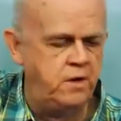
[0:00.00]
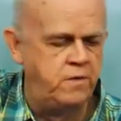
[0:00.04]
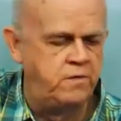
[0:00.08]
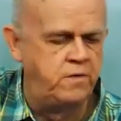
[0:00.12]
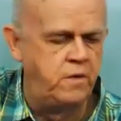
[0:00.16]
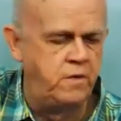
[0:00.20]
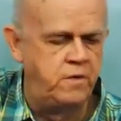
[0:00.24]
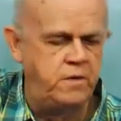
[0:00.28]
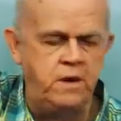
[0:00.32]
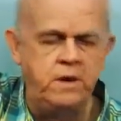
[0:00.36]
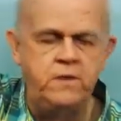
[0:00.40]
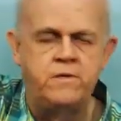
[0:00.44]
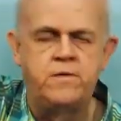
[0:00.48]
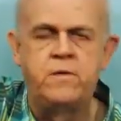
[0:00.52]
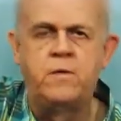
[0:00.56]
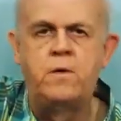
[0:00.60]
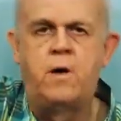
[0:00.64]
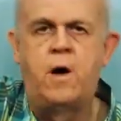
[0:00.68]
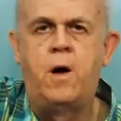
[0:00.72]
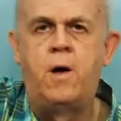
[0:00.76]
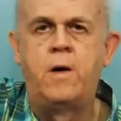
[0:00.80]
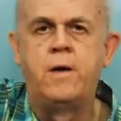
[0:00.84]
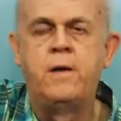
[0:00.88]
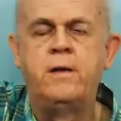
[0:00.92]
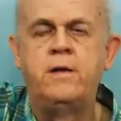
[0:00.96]
So these
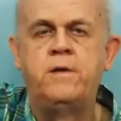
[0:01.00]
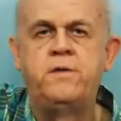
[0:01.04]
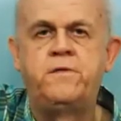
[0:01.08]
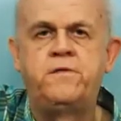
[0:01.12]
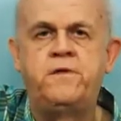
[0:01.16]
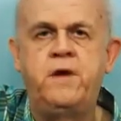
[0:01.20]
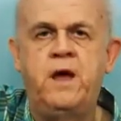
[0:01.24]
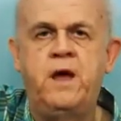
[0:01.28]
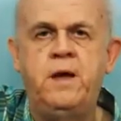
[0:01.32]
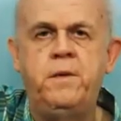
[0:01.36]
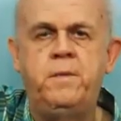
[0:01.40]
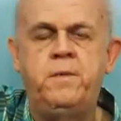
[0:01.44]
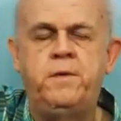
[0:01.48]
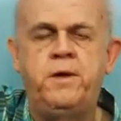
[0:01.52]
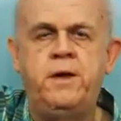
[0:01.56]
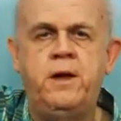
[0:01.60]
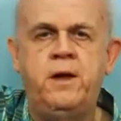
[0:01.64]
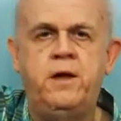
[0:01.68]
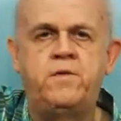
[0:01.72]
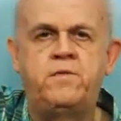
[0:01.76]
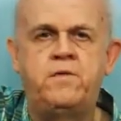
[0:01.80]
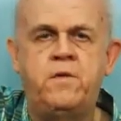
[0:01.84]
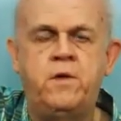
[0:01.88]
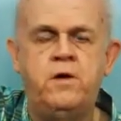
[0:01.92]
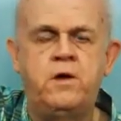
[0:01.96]
are all in the same
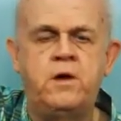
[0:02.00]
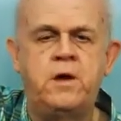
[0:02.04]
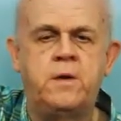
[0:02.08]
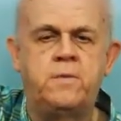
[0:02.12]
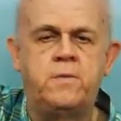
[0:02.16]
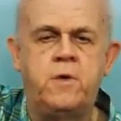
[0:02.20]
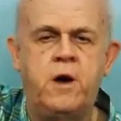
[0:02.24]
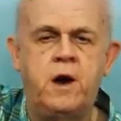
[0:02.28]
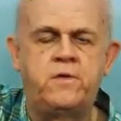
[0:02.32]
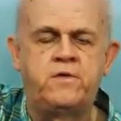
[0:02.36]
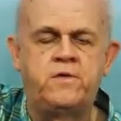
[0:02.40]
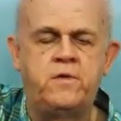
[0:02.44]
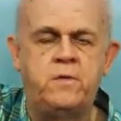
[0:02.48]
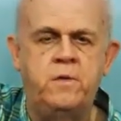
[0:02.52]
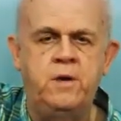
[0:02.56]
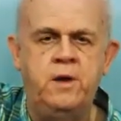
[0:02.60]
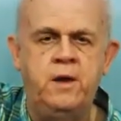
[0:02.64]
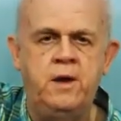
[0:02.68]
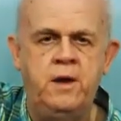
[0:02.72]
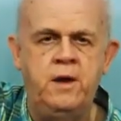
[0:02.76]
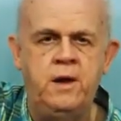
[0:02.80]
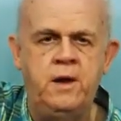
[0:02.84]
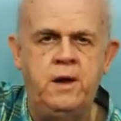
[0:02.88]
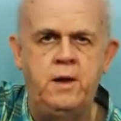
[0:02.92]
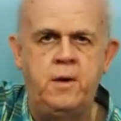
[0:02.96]
key, so you can practice them
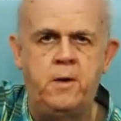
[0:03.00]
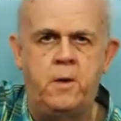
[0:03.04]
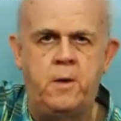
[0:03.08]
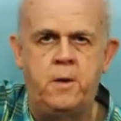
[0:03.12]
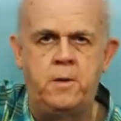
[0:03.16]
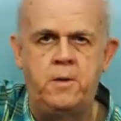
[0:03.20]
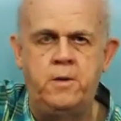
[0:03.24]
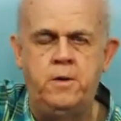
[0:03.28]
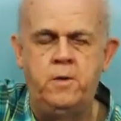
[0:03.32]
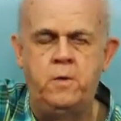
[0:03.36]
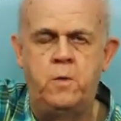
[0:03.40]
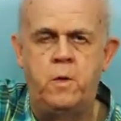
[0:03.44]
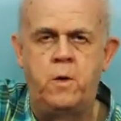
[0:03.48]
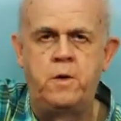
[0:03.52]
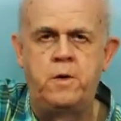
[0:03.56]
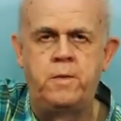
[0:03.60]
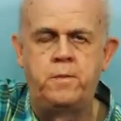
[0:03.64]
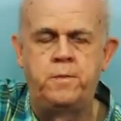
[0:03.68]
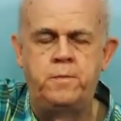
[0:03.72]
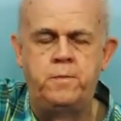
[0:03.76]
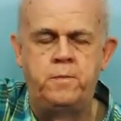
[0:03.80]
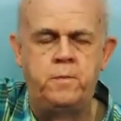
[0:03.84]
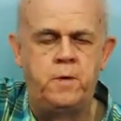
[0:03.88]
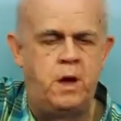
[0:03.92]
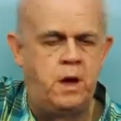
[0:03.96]
in any order you want
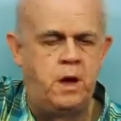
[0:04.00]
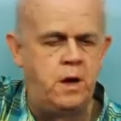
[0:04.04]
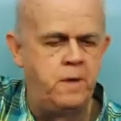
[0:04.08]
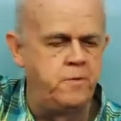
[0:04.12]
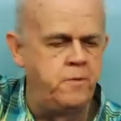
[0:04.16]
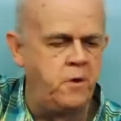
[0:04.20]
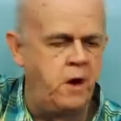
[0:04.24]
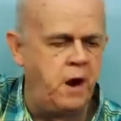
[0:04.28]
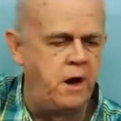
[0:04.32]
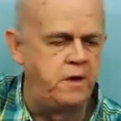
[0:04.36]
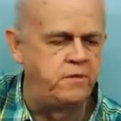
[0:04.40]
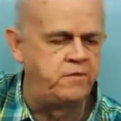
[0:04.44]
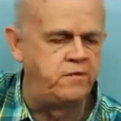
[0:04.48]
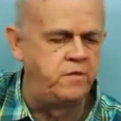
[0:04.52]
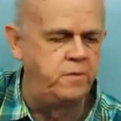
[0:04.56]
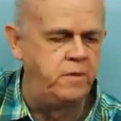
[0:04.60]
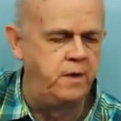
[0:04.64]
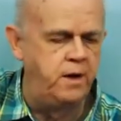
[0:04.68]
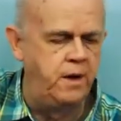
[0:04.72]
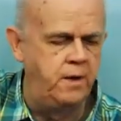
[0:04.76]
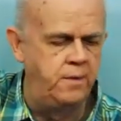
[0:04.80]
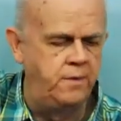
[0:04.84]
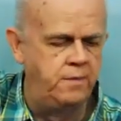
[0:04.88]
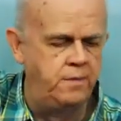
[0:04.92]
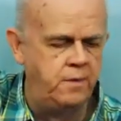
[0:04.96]
to practice them
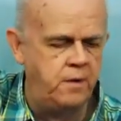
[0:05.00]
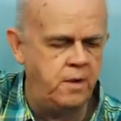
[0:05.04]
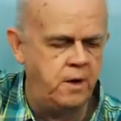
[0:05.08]
in.